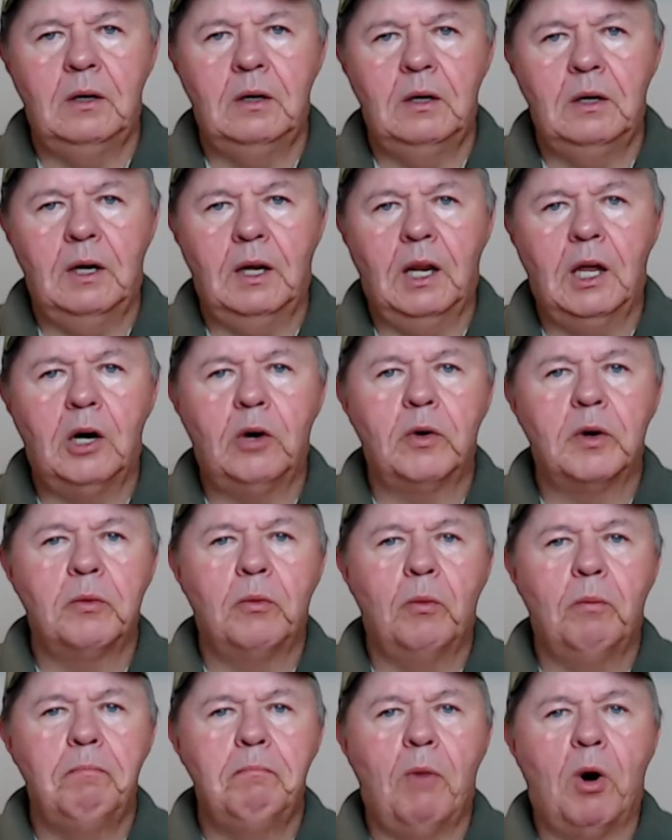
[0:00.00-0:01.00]
Hello
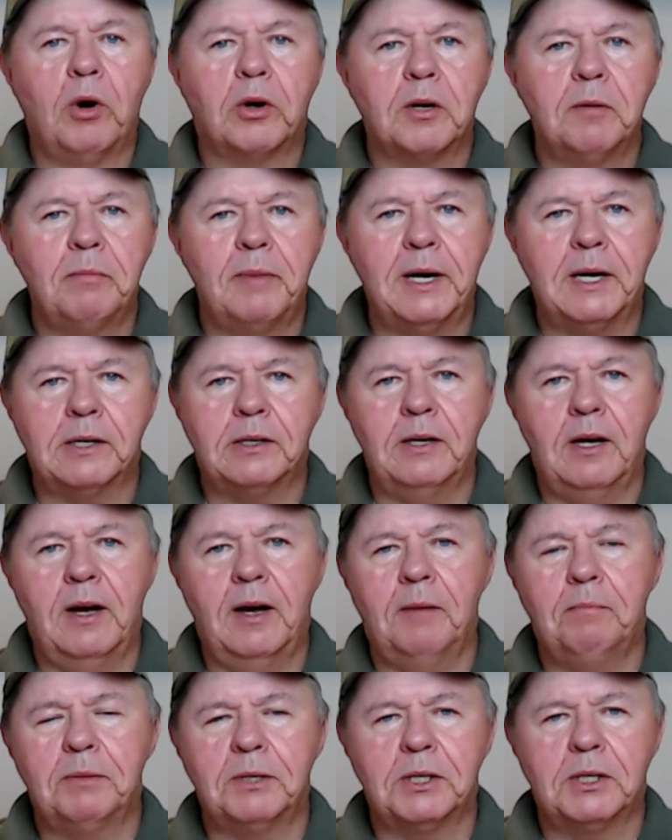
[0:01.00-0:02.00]
and welcome back to
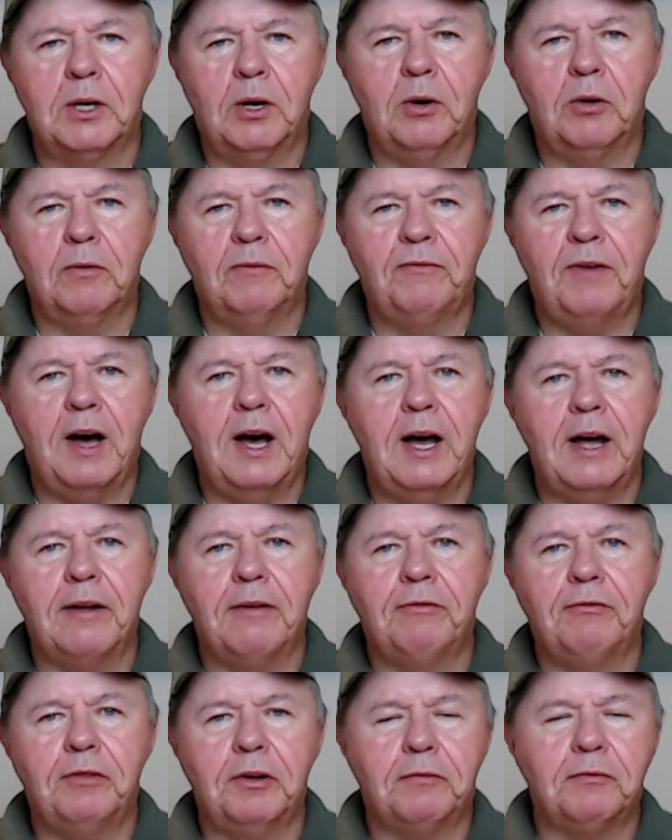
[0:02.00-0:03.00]
episode
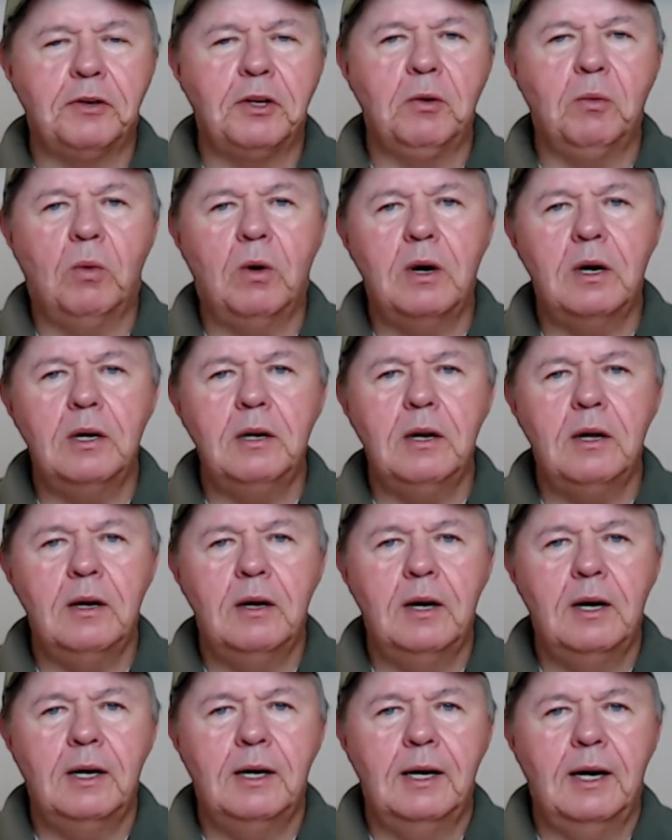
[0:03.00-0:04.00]
551
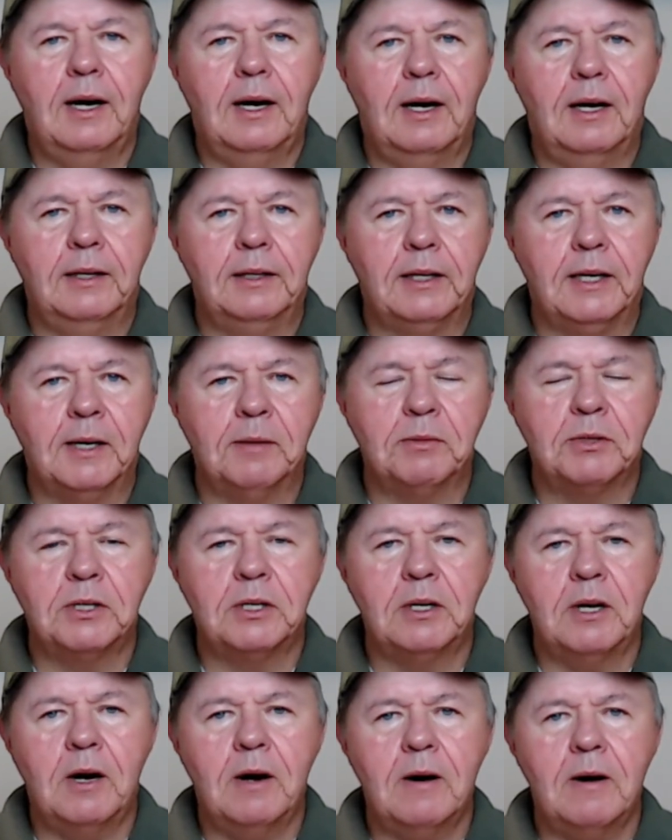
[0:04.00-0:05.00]
on the
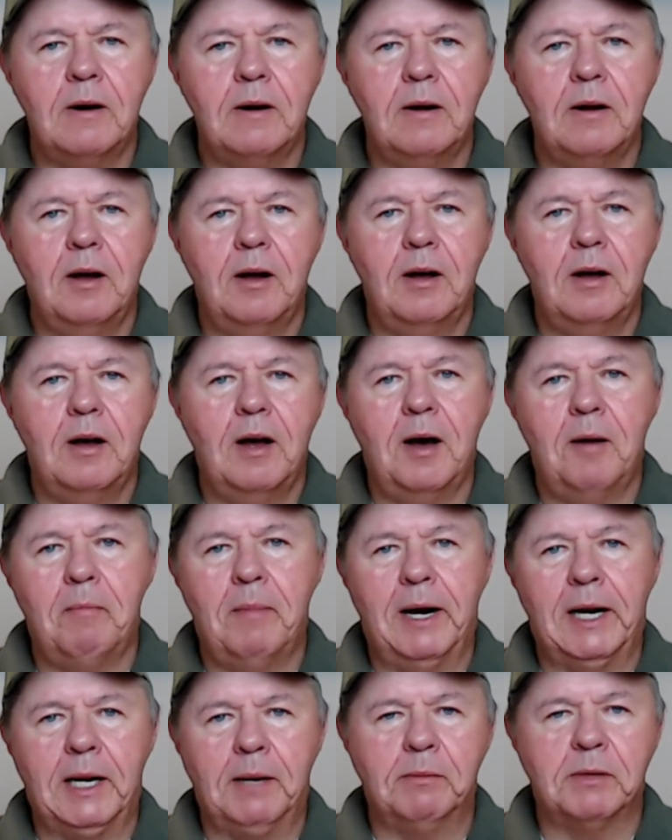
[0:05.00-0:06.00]
MCR.
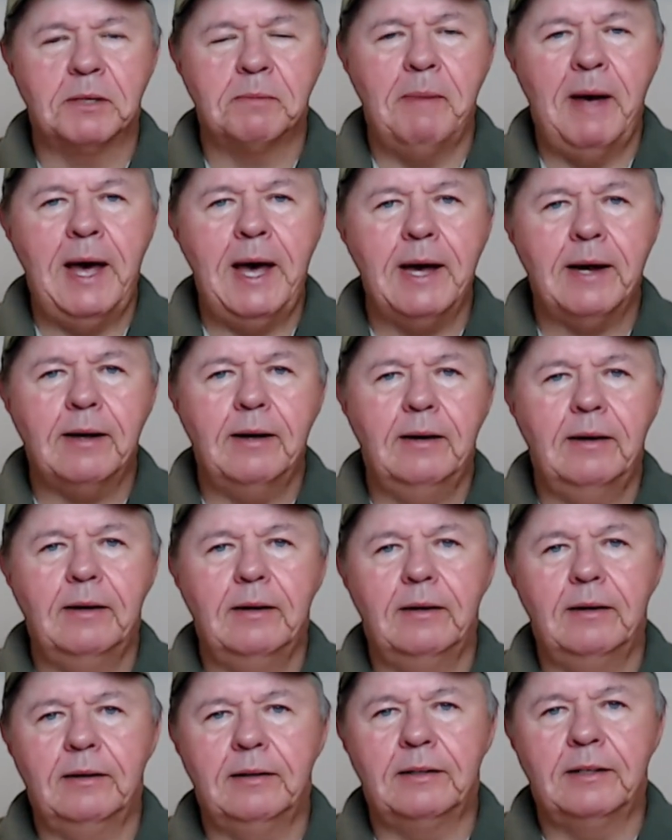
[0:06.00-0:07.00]
My name is Mac.
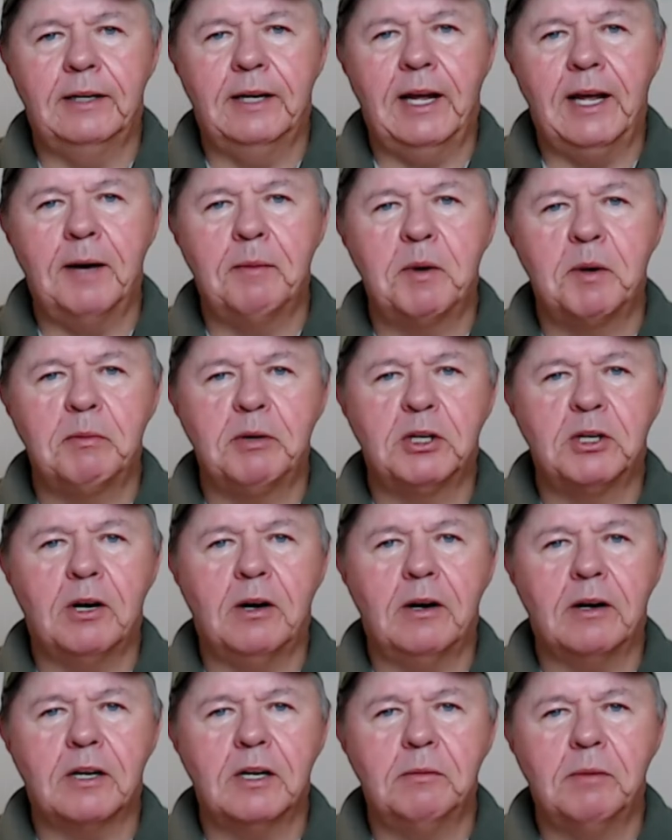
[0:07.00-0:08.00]
Today I'm going to be
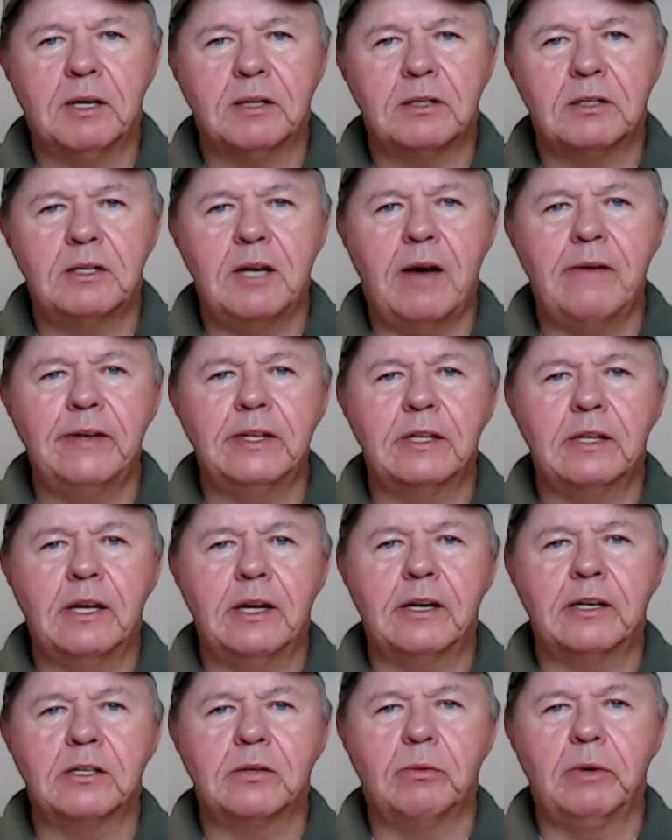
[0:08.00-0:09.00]
talking about 7
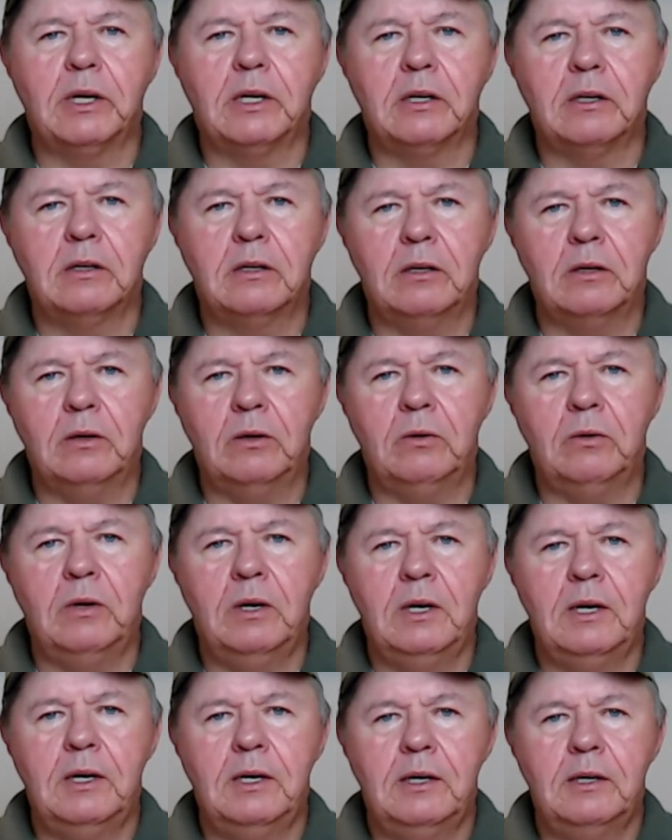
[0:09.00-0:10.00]
things we can do
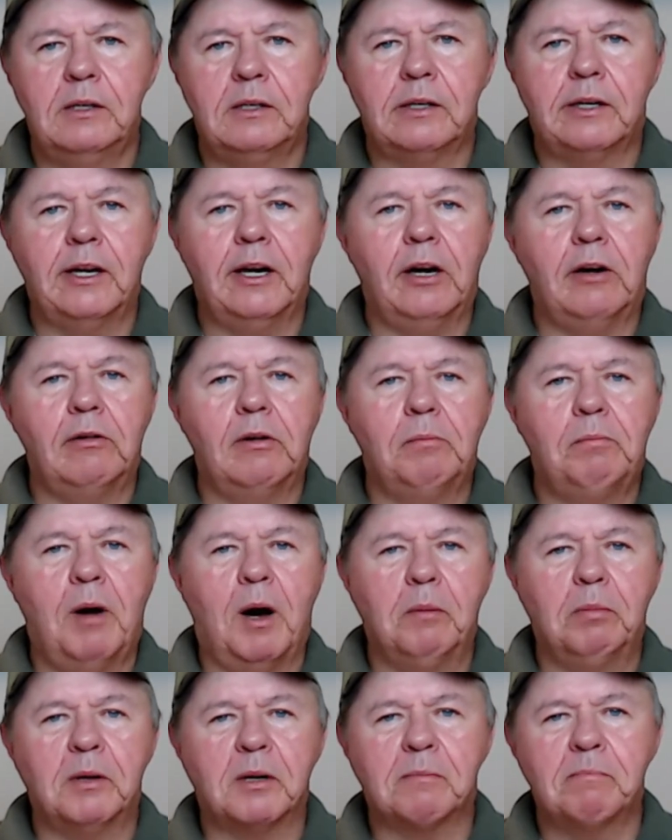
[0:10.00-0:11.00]
to get our
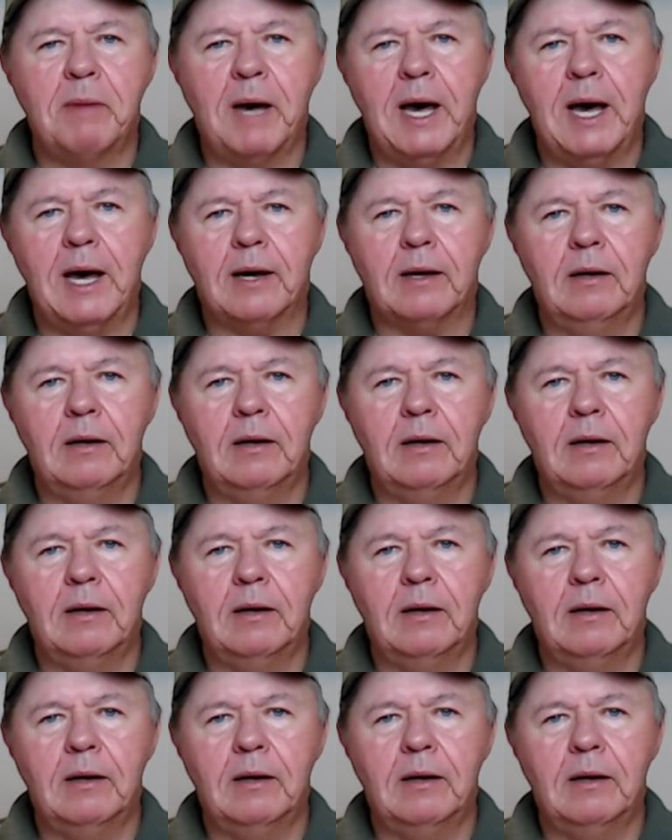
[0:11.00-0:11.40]
republic back